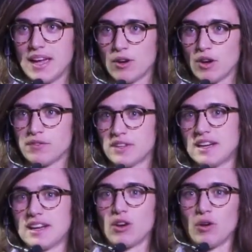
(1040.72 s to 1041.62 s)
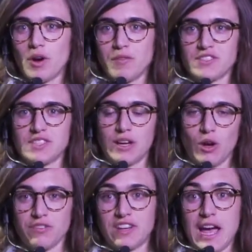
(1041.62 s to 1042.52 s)
And often, and that obviously
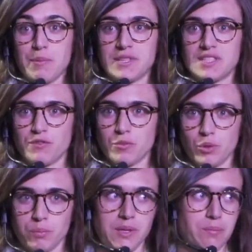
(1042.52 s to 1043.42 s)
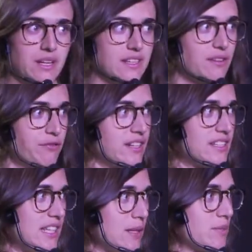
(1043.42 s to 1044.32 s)
often happens if you put people in
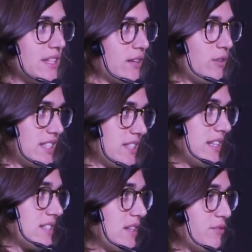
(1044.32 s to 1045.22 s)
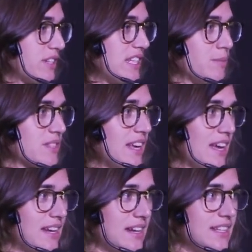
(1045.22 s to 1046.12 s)
different teams, like UX designers in different teams,
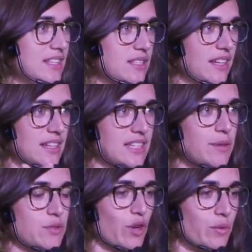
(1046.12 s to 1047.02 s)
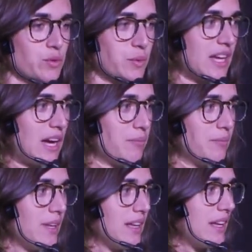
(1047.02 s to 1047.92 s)
then these teams almost
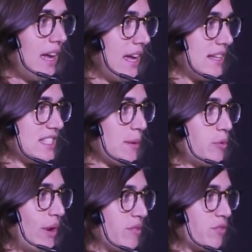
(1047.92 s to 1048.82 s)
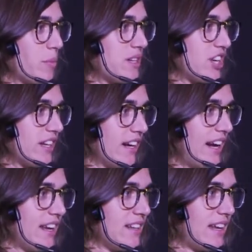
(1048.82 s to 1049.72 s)
become separated from each other
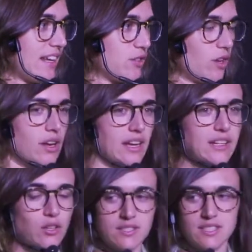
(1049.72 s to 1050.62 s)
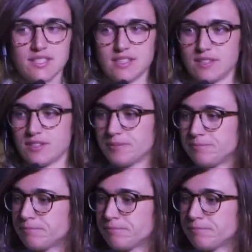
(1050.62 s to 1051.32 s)
and like not inconsistent.